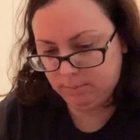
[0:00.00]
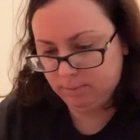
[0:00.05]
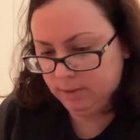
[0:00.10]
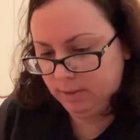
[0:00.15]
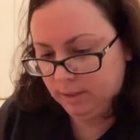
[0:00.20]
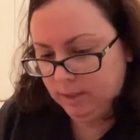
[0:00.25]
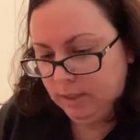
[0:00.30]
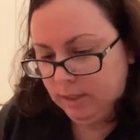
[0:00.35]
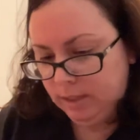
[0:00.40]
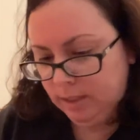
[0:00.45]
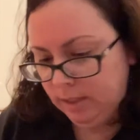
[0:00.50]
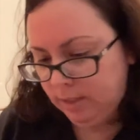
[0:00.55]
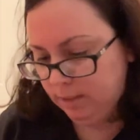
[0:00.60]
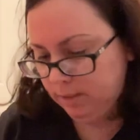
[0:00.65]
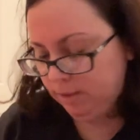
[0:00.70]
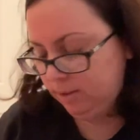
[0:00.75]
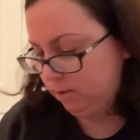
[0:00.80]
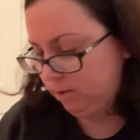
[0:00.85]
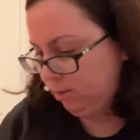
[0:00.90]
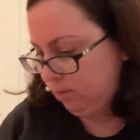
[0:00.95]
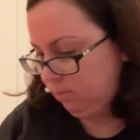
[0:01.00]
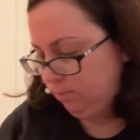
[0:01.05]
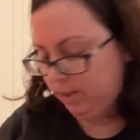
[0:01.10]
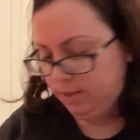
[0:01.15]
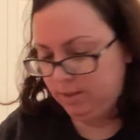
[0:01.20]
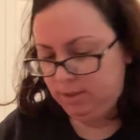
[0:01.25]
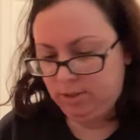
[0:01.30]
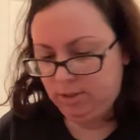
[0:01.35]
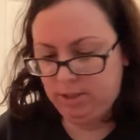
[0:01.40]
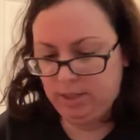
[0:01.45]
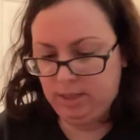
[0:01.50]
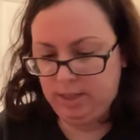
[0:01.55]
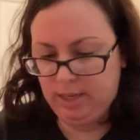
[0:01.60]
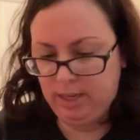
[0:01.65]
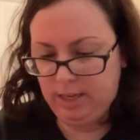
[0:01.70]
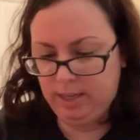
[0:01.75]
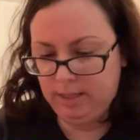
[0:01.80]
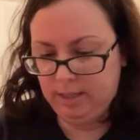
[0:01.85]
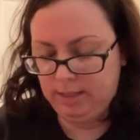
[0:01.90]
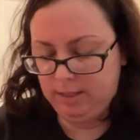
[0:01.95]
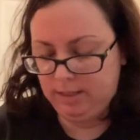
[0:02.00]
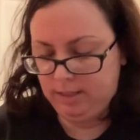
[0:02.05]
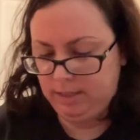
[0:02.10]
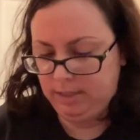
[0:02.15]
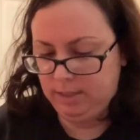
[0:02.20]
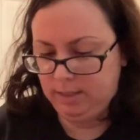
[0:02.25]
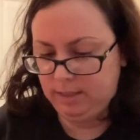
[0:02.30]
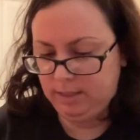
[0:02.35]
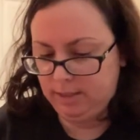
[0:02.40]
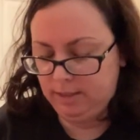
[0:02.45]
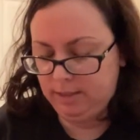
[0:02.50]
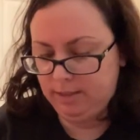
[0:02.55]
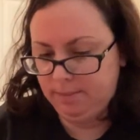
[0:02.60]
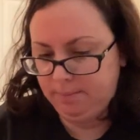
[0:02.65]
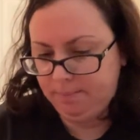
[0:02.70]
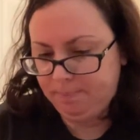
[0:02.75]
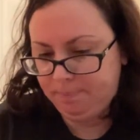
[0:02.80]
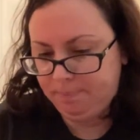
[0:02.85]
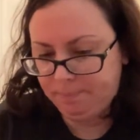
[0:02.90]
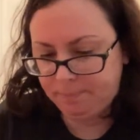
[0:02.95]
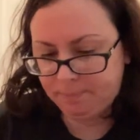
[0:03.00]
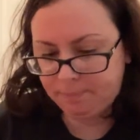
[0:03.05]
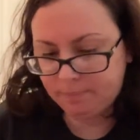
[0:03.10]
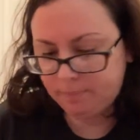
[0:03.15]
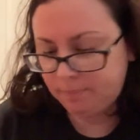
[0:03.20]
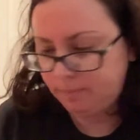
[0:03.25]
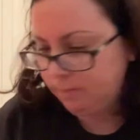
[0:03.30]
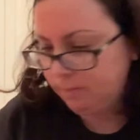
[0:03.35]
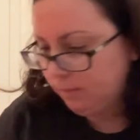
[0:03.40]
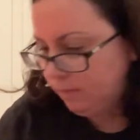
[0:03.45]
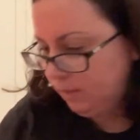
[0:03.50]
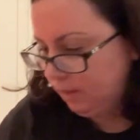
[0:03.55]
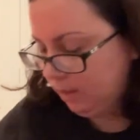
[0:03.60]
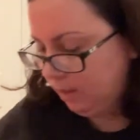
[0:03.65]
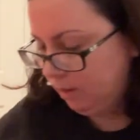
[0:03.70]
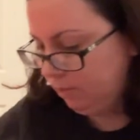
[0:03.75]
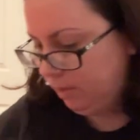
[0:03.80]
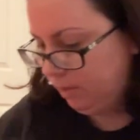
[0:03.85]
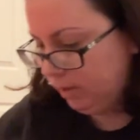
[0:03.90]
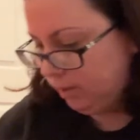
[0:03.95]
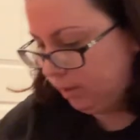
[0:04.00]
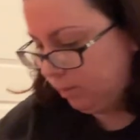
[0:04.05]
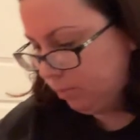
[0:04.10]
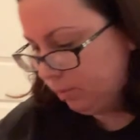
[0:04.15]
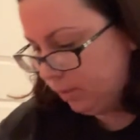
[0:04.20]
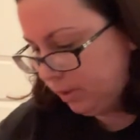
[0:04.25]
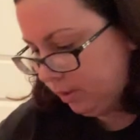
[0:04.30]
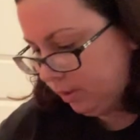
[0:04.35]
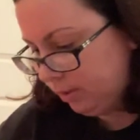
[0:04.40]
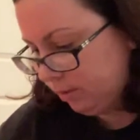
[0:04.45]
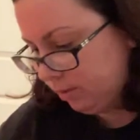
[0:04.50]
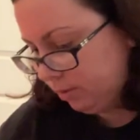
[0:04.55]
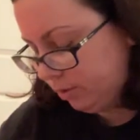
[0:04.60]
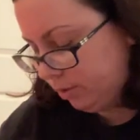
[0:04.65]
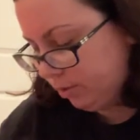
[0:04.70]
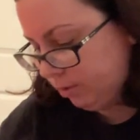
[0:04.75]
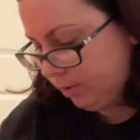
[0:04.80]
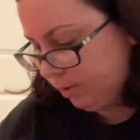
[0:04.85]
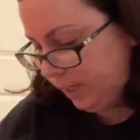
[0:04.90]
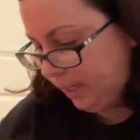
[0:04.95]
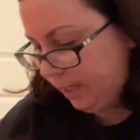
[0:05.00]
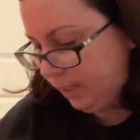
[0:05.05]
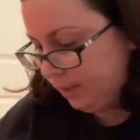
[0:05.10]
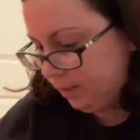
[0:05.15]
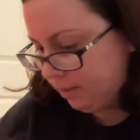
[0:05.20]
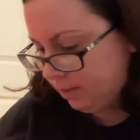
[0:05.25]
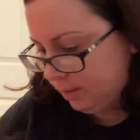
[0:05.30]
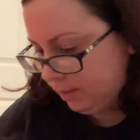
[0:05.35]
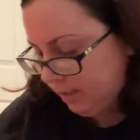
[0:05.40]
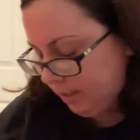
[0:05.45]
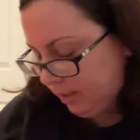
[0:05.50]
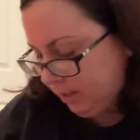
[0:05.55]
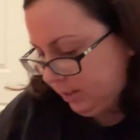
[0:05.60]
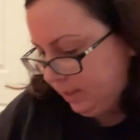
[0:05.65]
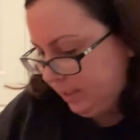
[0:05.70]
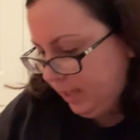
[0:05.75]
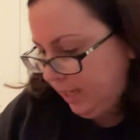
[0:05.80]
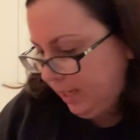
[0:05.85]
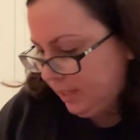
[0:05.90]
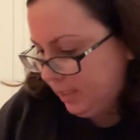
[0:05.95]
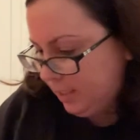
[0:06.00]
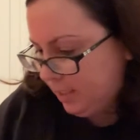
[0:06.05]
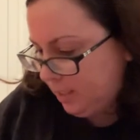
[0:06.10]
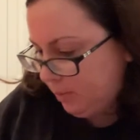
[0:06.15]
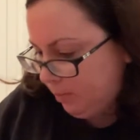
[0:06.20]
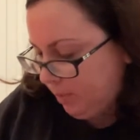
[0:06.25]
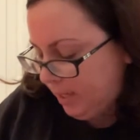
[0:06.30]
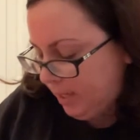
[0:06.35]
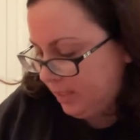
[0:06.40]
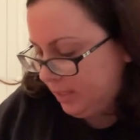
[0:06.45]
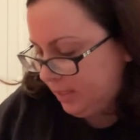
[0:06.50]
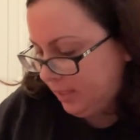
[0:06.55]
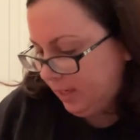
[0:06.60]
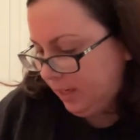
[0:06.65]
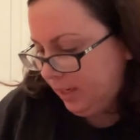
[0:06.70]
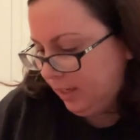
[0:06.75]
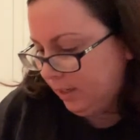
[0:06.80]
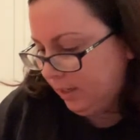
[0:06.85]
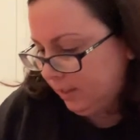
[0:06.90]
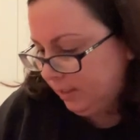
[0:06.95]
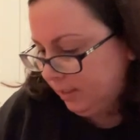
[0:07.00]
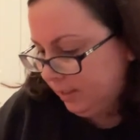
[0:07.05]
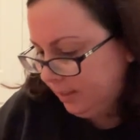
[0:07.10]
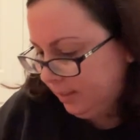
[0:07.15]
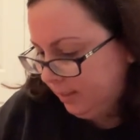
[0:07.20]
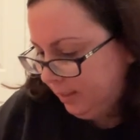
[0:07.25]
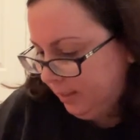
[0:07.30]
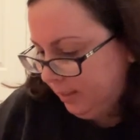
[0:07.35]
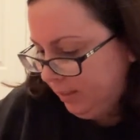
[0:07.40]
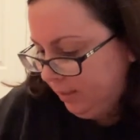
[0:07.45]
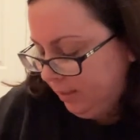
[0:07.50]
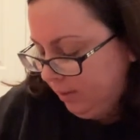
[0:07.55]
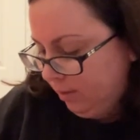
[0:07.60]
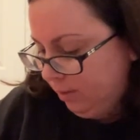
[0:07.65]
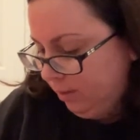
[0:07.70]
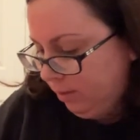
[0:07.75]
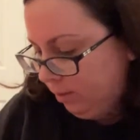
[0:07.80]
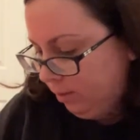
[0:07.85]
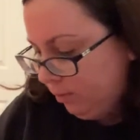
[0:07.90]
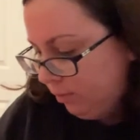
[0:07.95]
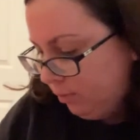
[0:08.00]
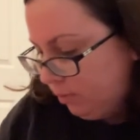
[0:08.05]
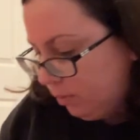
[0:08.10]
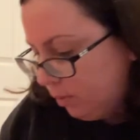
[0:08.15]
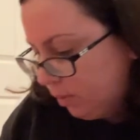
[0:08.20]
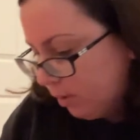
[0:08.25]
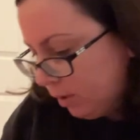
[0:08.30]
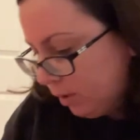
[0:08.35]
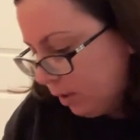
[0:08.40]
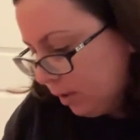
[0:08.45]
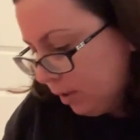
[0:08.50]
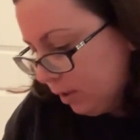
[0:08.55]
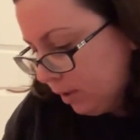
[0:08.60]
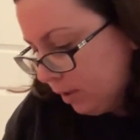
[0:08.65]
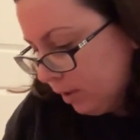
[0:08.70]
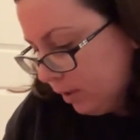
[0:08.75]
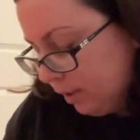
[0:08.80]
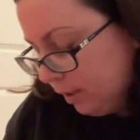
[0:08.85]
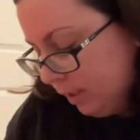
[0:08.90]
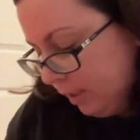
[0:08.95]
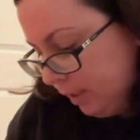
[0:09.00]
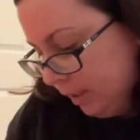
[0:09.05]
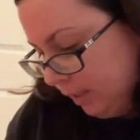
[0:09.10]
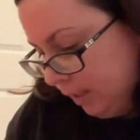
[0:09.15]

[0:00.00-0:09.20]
I'm assuming she can't, uh, probably bring her drink. There's not a ton of space in here for her.